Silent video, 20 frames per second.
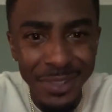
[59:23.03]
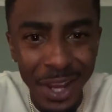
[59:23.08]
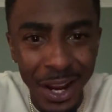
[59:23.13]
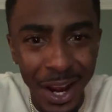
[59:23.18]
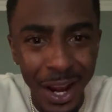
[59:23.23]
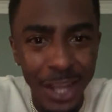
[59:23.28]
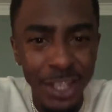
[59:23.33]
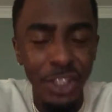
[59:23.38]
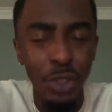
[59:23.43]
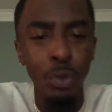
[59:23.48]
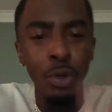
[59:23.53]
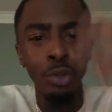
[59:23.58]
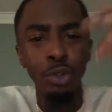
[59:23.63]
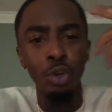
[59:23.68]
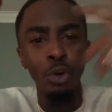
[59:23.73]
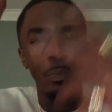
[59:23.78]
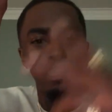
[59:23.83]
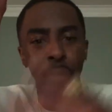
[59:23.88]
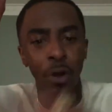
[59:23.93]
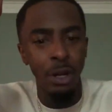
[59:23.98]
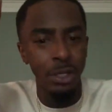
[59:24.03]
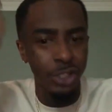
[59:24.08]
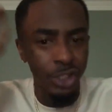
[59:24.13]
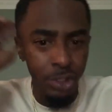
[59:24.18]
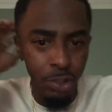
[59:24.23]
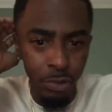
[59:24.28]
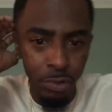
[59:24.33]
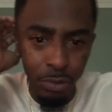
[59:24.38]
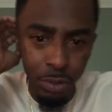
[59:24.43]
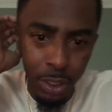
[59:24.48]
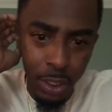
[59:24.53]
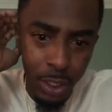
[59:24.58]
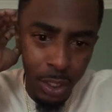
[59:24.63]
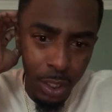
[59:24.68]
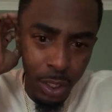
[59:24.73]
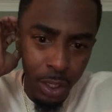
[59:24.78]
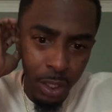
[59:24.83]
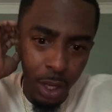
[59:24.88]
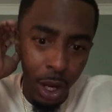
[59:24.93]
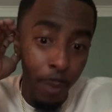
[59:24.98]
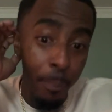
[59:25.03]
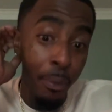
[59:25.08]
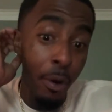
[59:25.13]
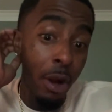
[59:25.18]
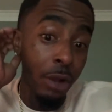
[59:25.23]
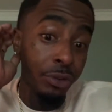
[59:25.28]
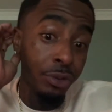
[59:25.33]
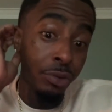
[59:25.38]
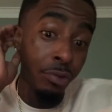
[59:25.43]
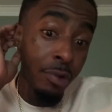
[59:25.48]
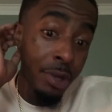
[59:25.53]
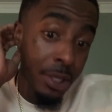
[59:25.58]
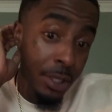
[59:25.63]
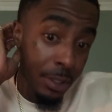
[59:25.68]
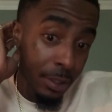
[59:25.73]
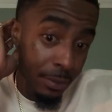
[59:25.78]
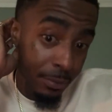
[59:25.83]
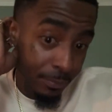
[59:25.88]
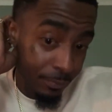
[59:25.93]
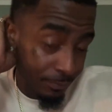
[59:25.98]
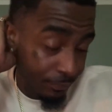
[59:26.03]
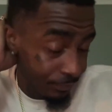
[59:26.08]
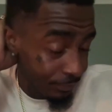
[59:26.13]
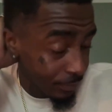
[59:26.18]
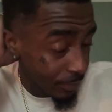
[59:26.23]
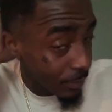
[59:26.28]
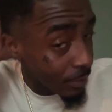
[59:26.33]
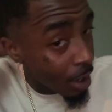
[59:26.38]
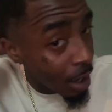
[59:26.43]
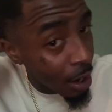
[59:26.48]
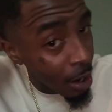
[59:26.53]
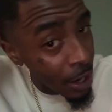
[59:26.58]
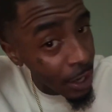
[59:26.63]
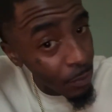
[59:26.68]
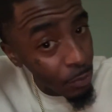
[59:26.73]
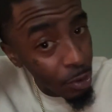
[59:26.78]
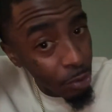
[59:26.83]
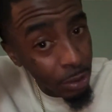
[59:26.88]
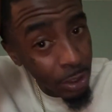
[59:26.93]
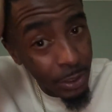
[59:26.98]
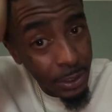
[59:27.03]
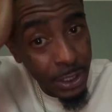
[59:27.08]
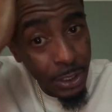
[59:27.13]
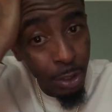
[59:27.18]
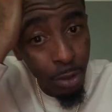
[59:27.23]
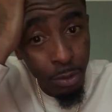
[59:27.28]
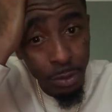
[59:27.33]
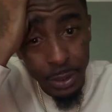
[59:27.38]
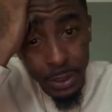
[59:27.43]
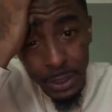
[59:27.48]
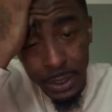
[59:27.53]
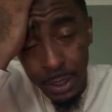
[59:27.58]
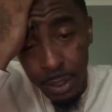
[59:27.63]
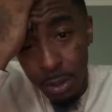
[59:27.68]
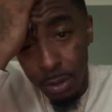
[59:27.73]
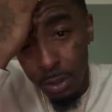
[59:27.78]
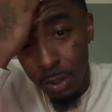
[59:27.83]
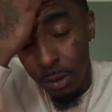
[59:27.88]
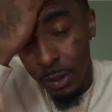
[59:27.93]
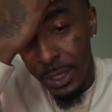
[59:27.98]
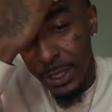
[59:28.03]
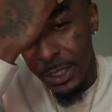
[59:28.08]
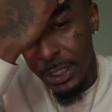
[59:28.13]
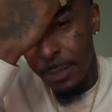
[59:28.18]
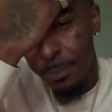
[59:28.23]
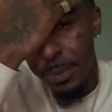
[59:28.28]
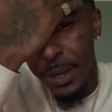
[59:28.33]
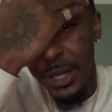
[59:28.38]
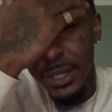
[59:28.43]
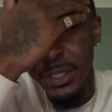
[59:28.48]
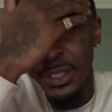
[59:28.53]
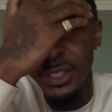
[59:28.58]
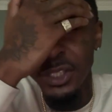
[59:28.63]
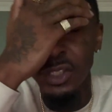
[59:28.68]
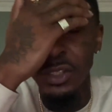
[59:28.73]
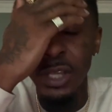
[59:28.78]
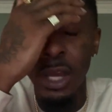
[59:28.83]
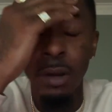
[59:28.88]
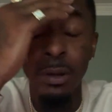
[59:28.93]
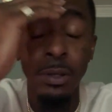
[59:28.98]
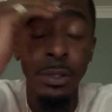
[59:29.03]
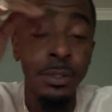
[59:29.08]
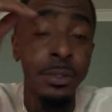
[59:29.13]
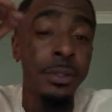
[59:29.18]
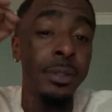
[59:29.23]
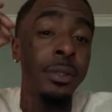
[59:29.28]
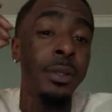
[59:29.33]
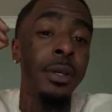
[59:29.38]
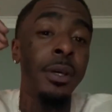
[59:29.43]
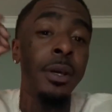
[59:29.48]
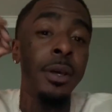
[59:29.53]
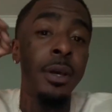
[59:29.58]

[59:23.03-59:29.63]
All right, so we're going to do a part 2, a part 3. All right, we're going to go ahead and get up out of here so y'all can